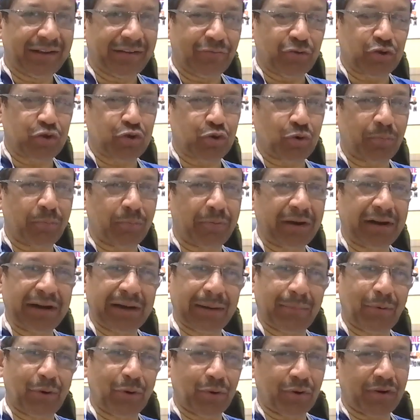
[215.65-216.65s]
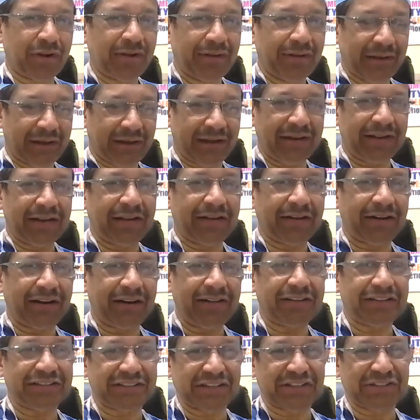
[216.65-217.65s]
which would bring about and
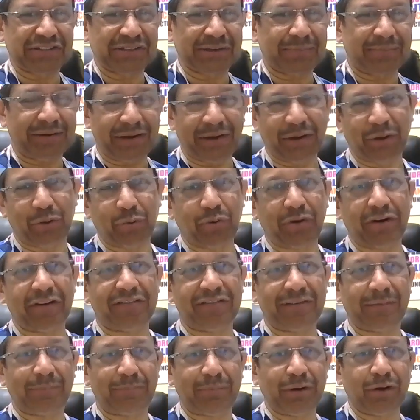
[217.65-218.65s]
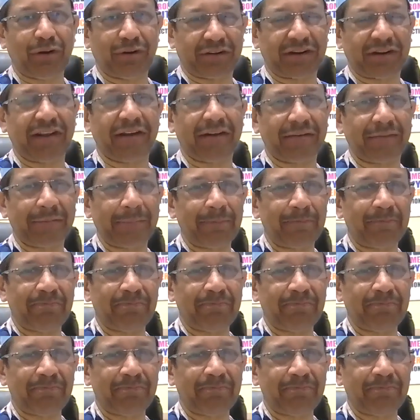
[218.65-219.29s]
ingrain the system into a discipline on care.